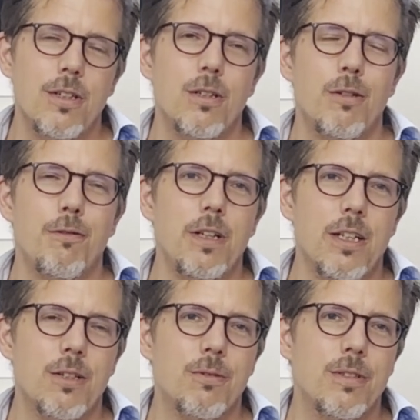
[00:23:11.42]
the
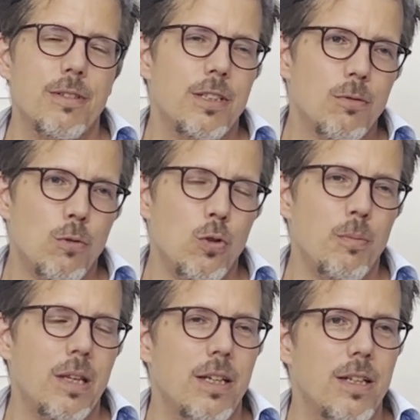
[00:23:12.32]
feeling in the
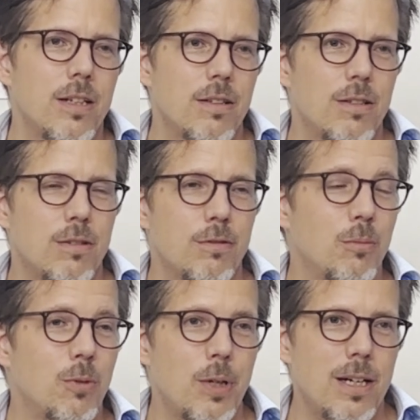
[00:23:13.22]
room, I think,
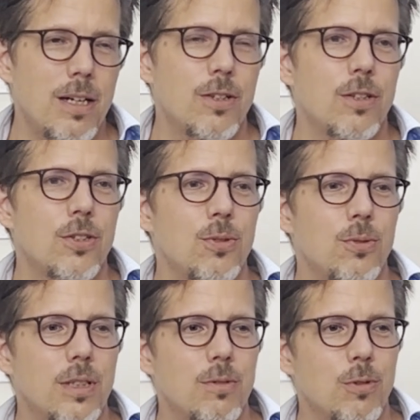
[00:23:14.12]
from the way I
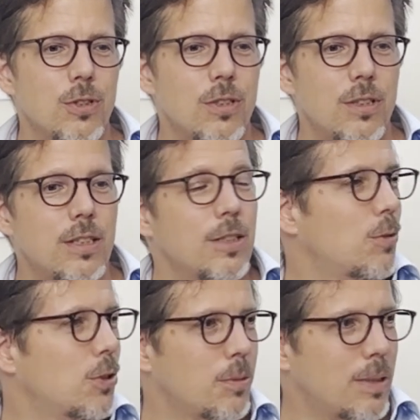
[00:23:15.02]
understood it, was that it
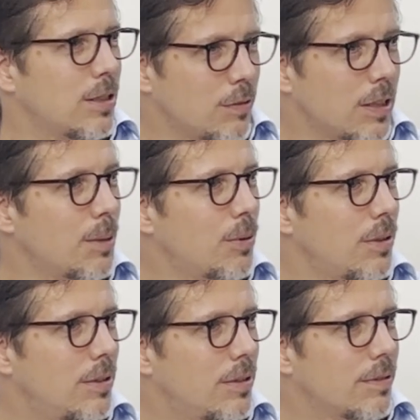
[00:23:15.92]
was the best
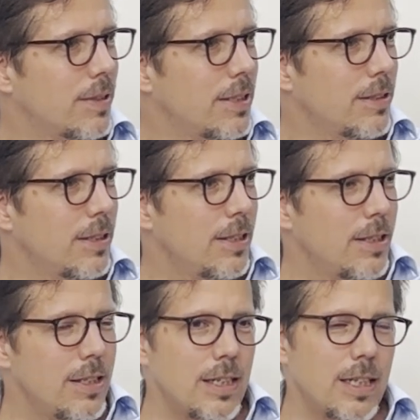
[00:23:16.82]
available, right?
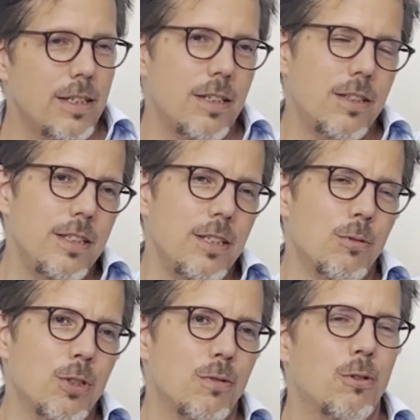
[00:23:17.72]
And the deal
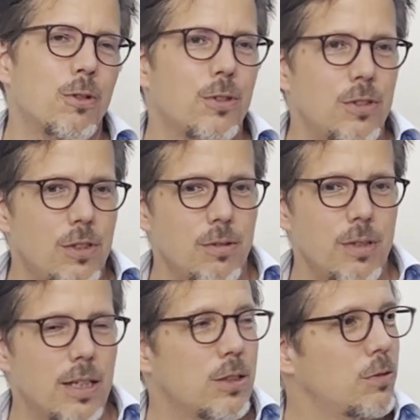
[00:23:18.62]
was, of course, you
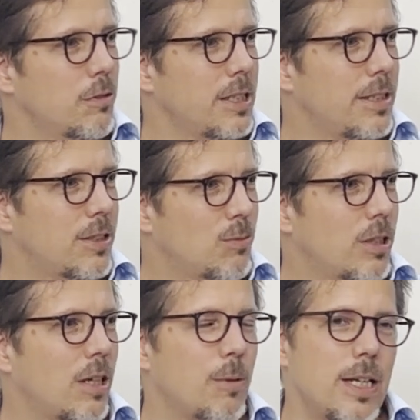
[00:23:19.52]
guys freeze
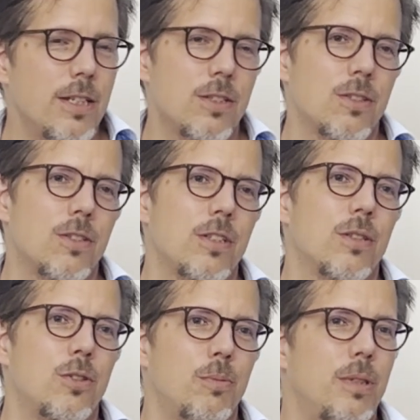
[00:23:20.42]
what Iranians
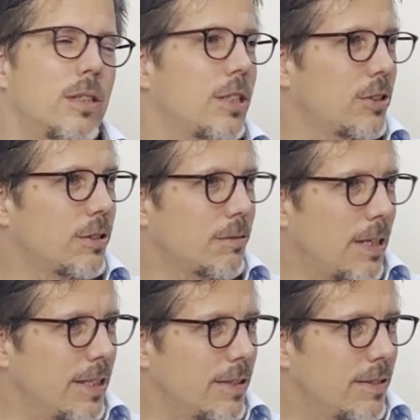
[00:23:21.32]
consider to be a national
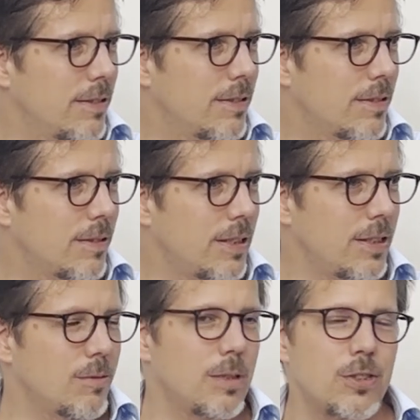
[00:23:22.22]
right,
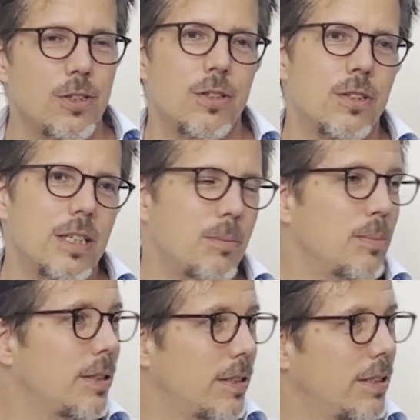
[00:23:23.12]
right? Which under the
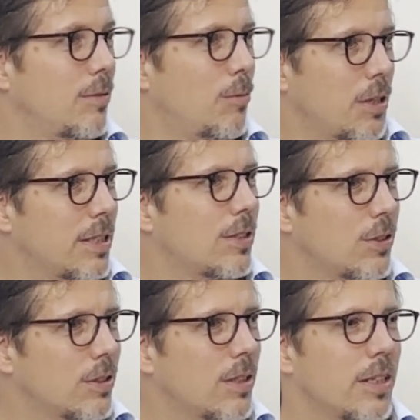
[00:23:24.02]
NPT within
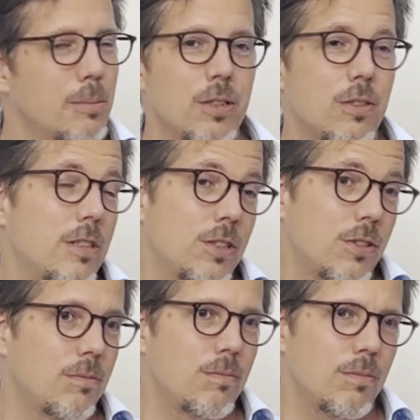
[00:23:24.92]
certain limits
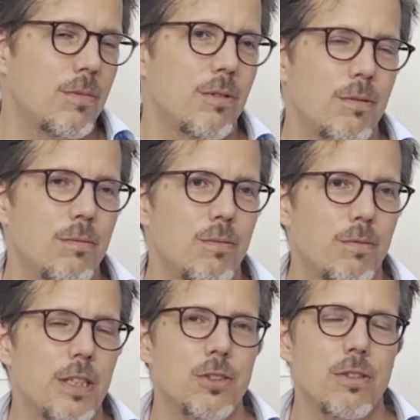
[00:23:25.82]
is
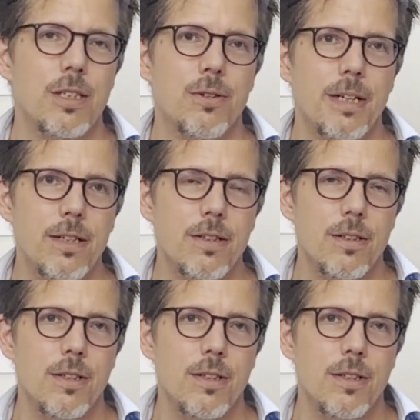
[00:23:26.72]
factually correct.